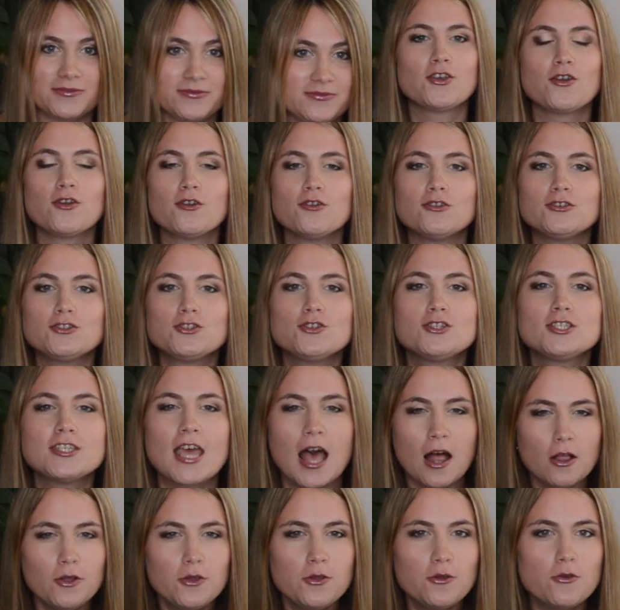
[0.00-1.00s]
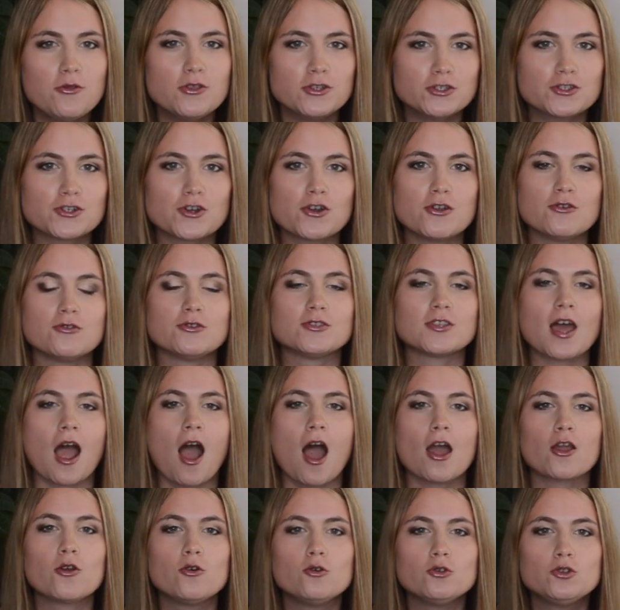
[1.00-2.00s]
So to tell you the truth, I
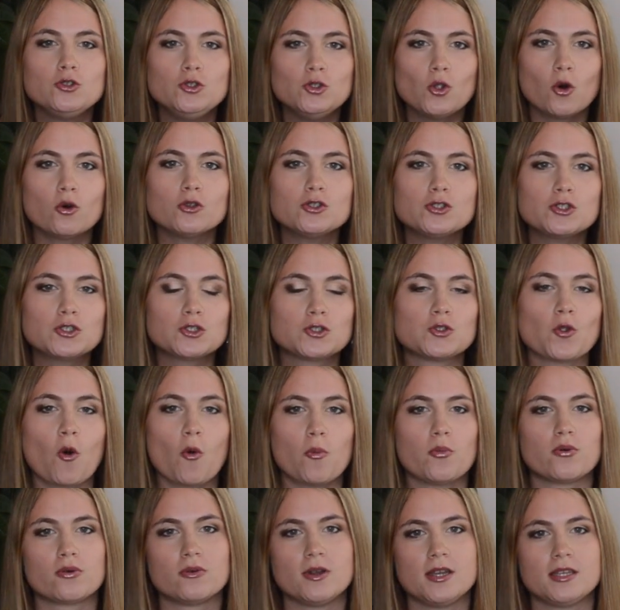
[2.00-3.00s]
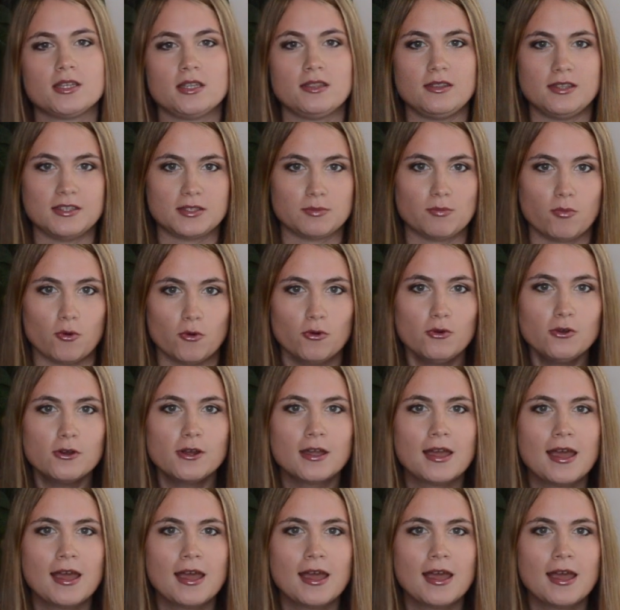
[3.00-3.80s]
could not stop reading this book.